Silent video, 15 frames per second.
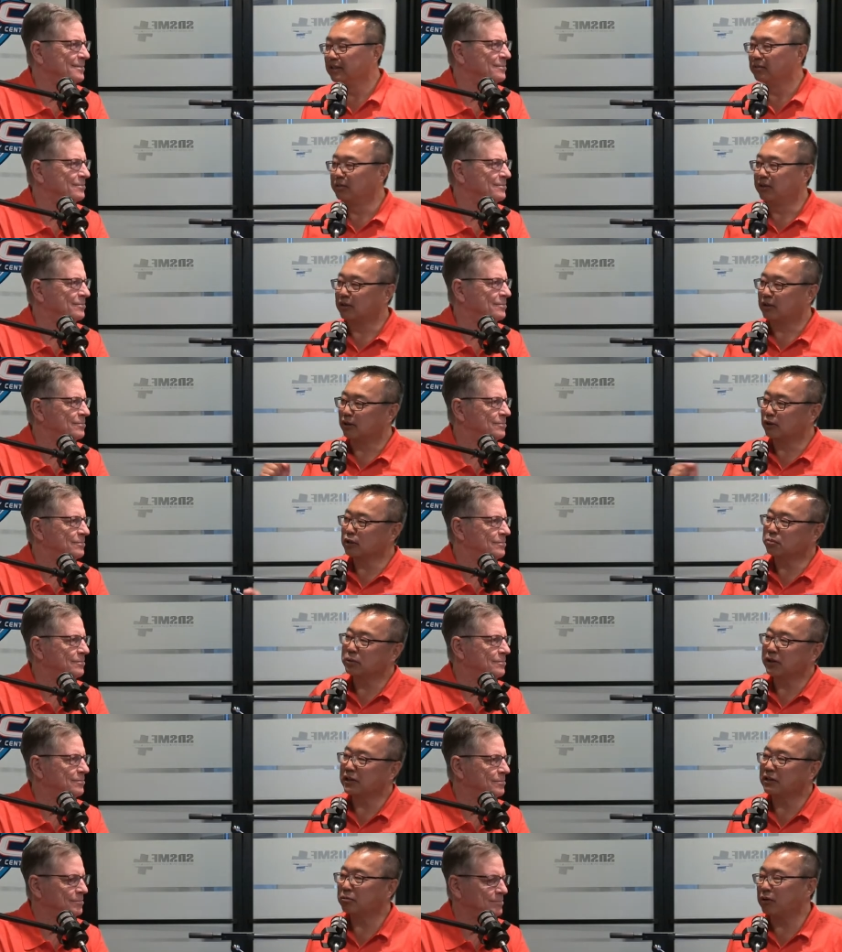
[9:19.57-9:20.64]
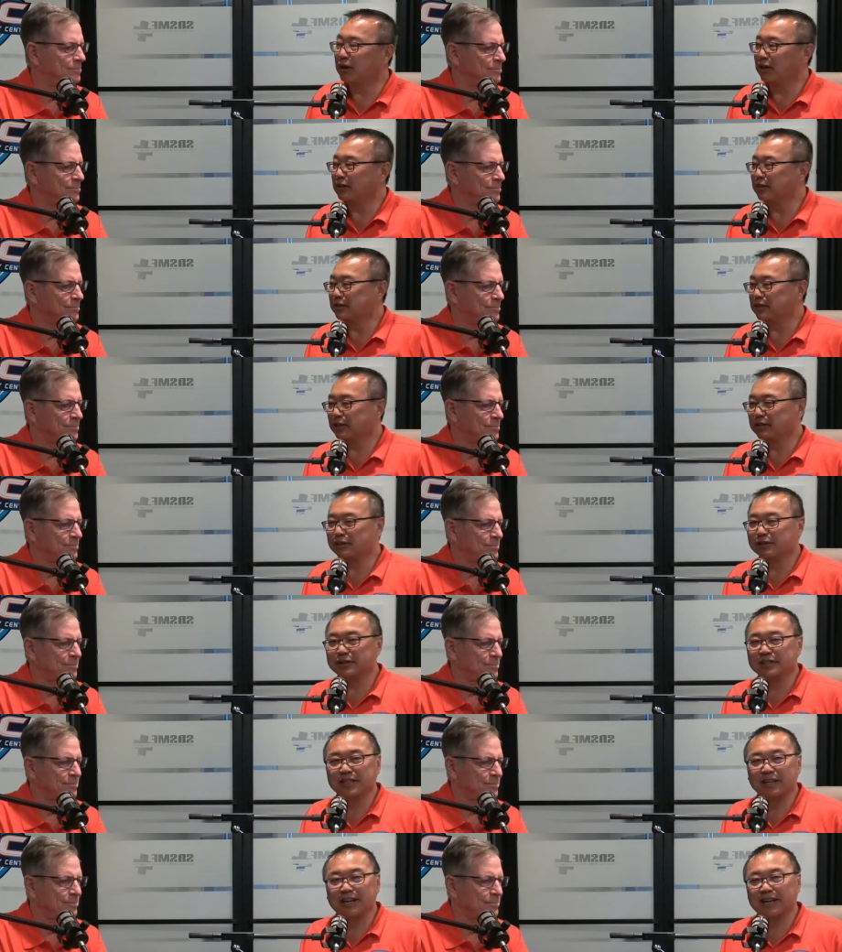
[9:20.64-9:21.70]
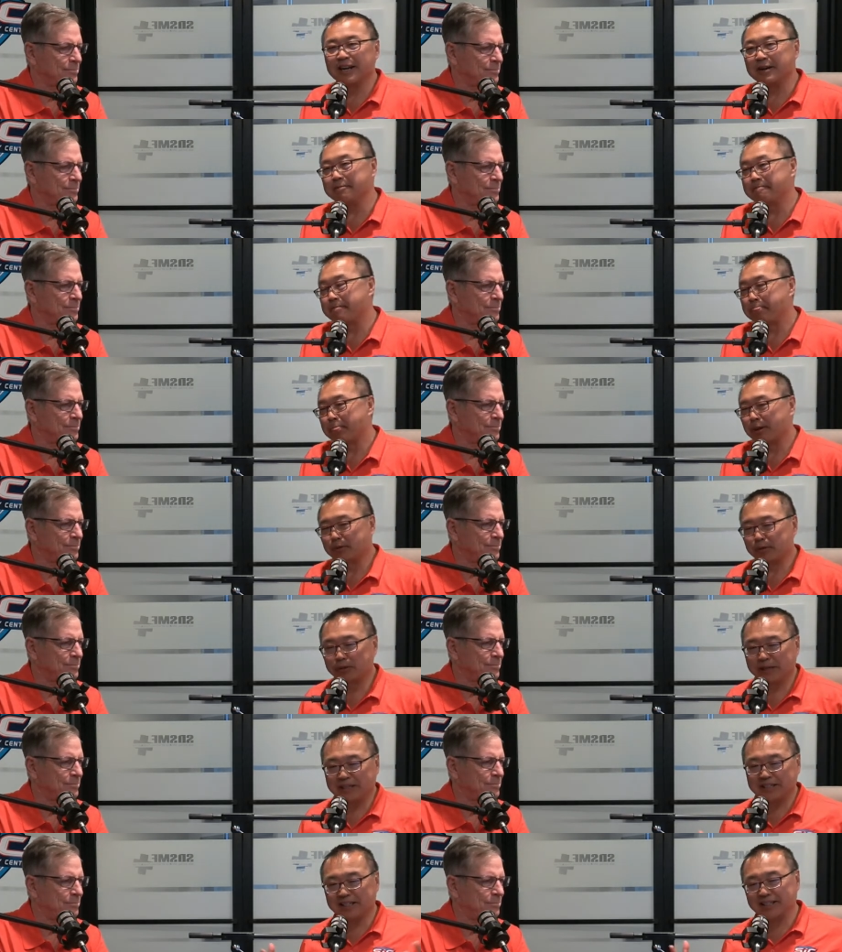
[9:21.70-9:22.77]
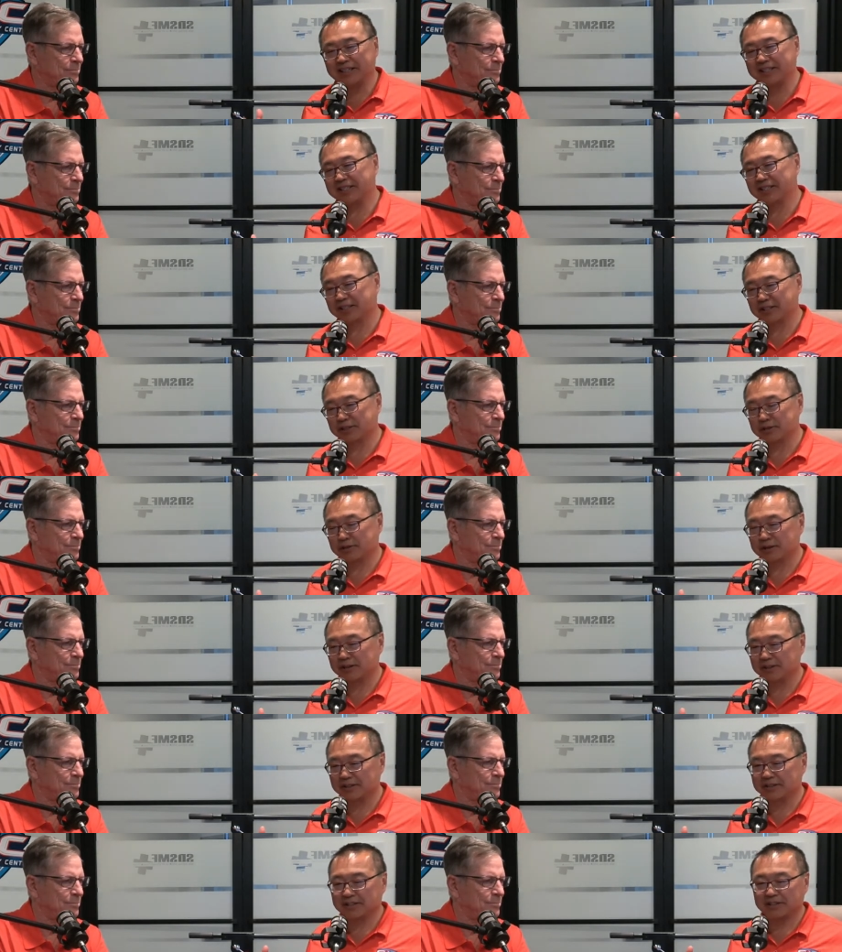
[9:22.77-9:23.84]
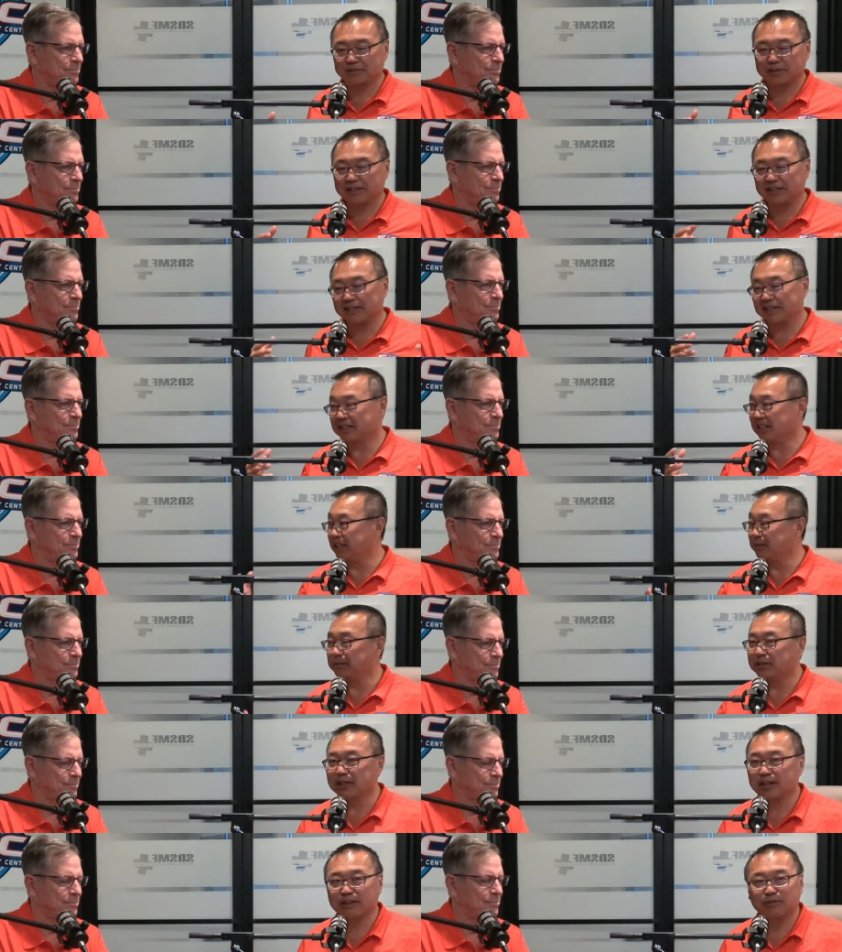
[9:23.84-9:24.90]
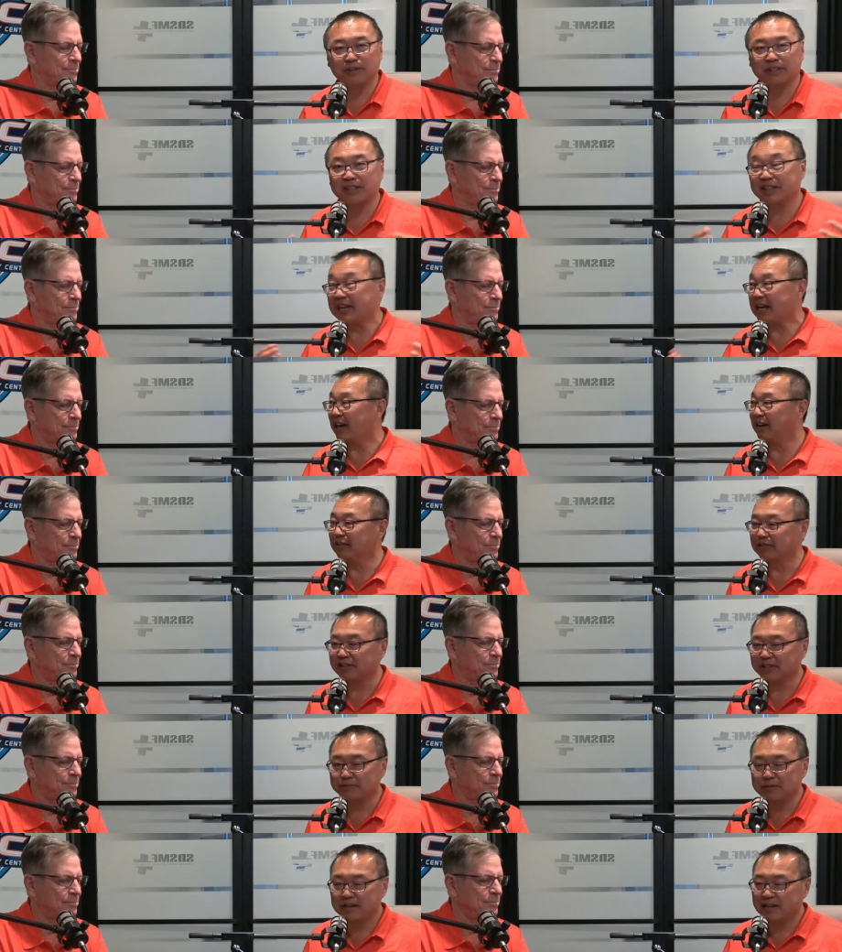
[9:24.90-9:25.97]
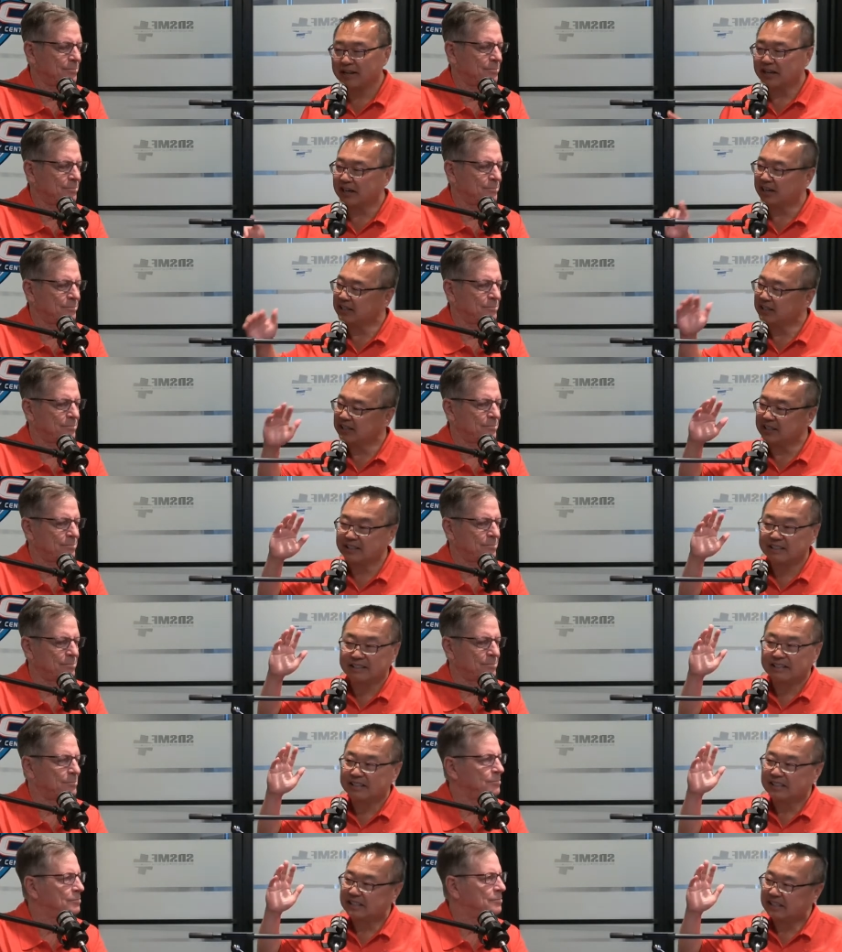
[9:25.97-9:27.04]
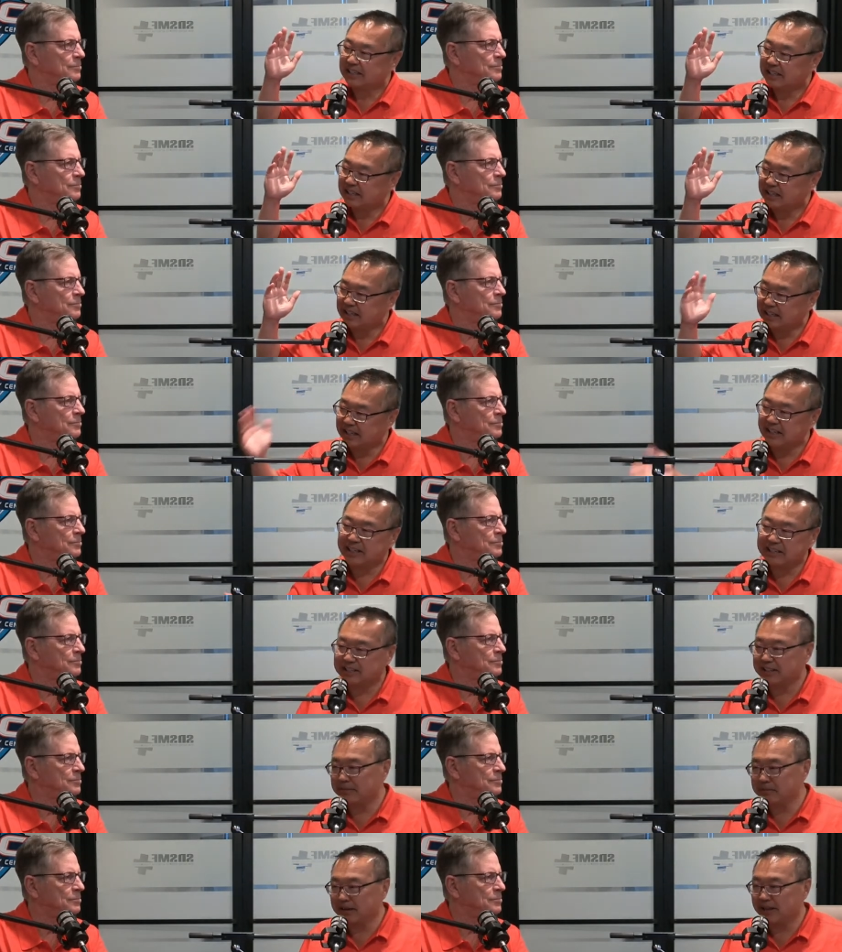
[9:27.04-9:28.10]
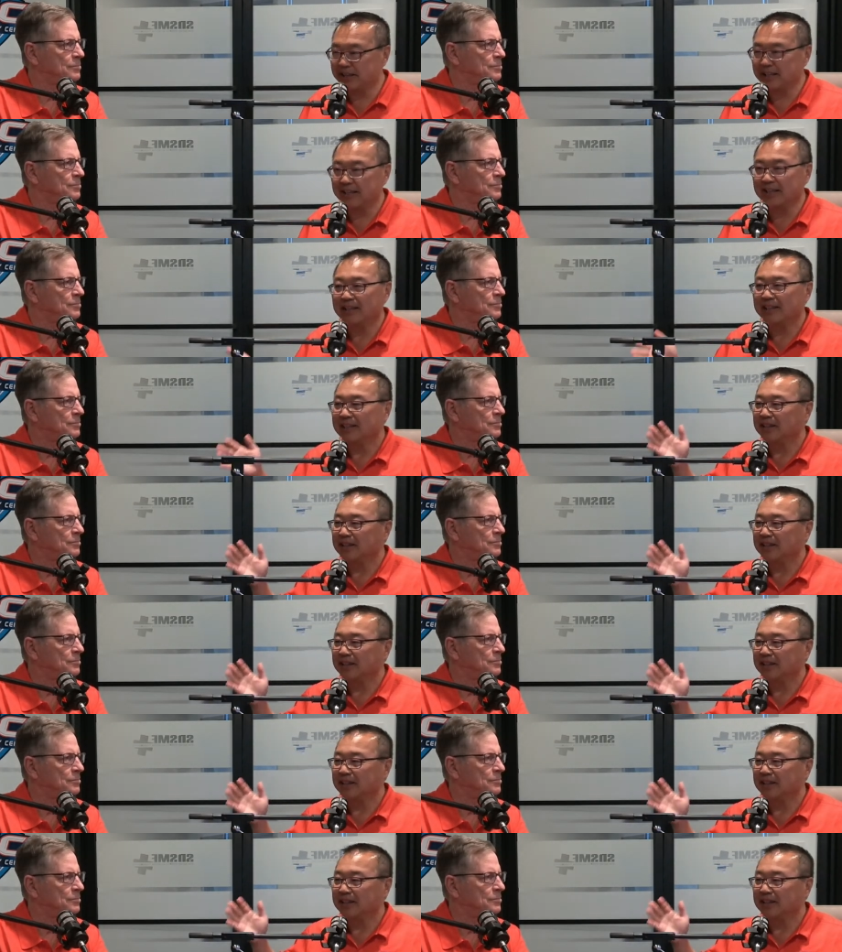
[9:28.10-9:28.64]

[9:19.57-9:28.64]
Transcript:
Speaker 1: When the Colts played the Broncos on Thursday night, we did the SIC scores, we did the team stuff, we did the algorithm, and I said, easy money.